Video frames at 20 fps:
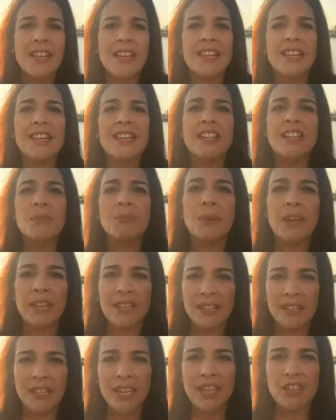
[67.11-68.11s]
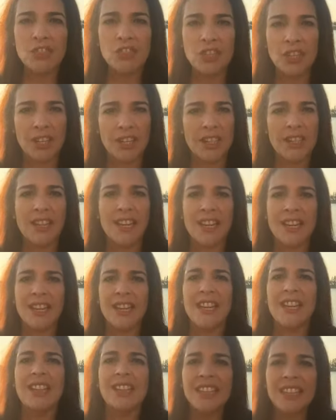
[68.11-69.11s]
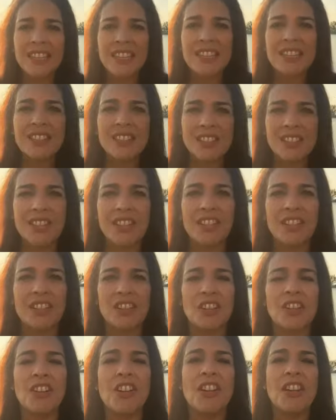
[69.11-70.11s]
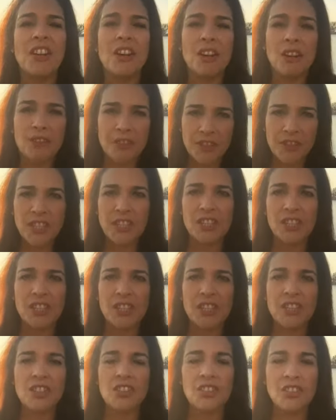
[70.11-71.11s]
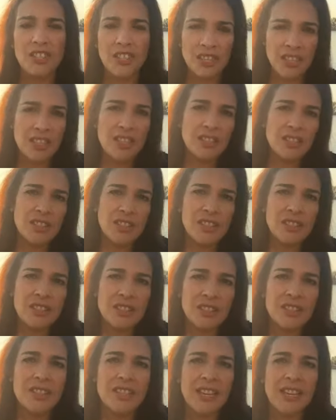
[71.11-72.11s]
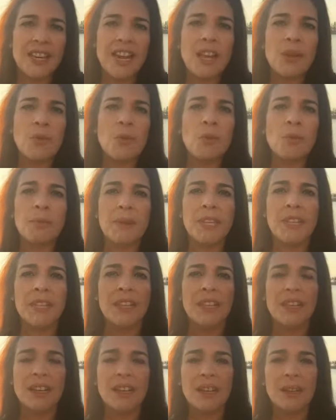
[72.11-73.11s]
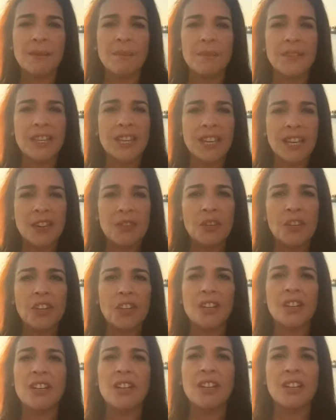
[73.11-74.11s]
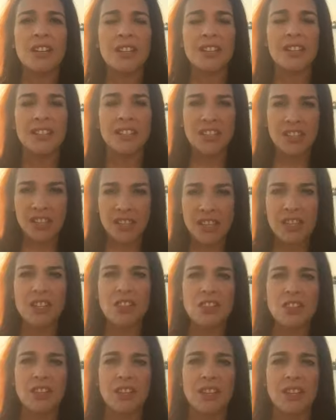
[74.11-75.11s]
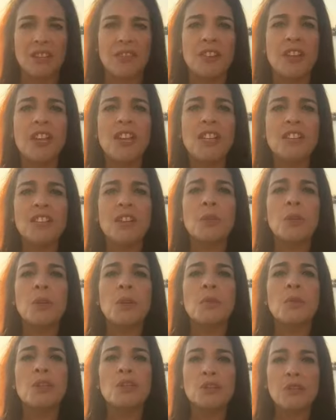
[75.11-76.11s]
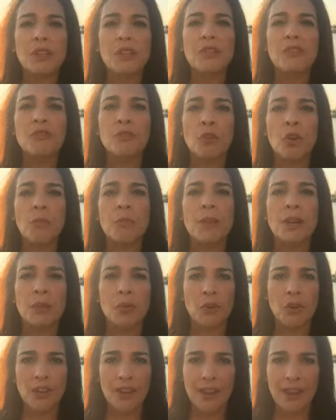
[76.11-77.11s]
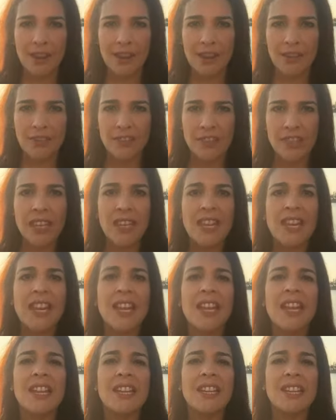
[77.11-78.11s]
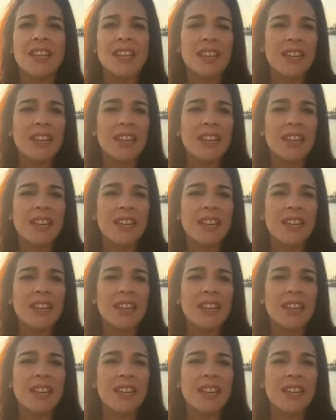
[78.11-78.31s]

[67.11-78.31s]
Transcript: It is my intention that in this year of this that I will be carry on this initiative, that we will transform our lives and